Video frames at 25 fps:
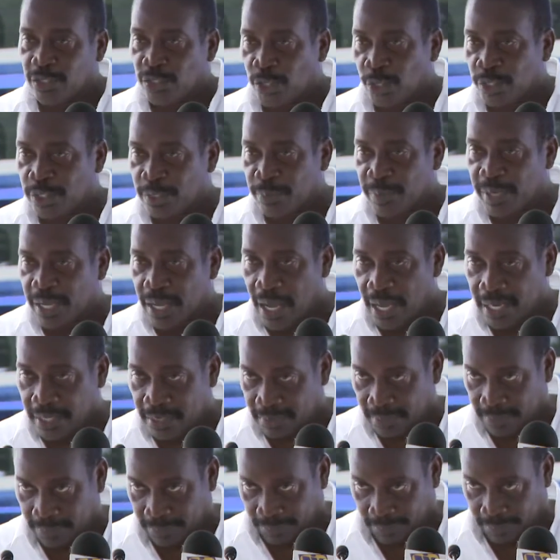just begun.
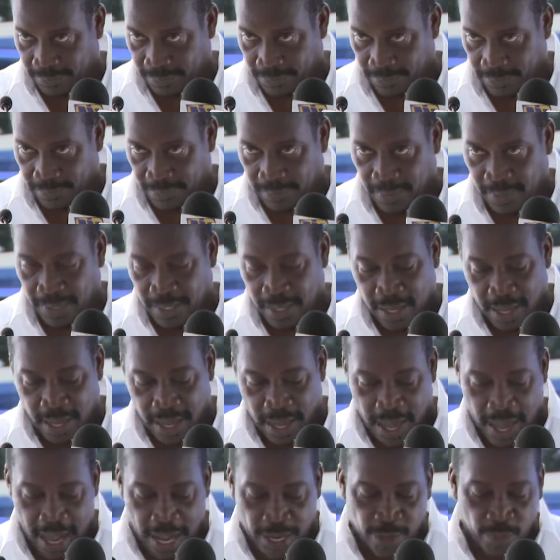
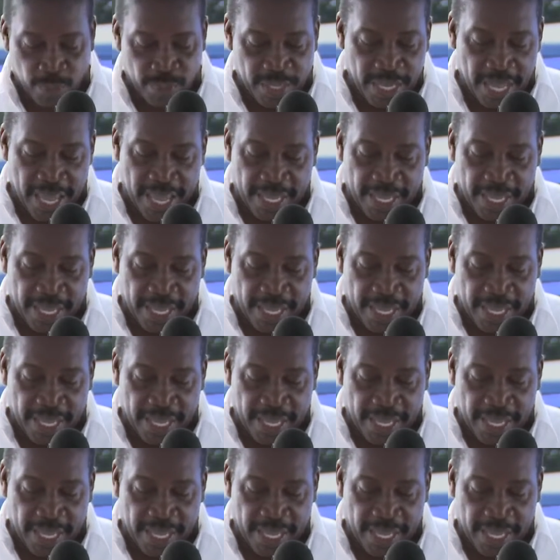And we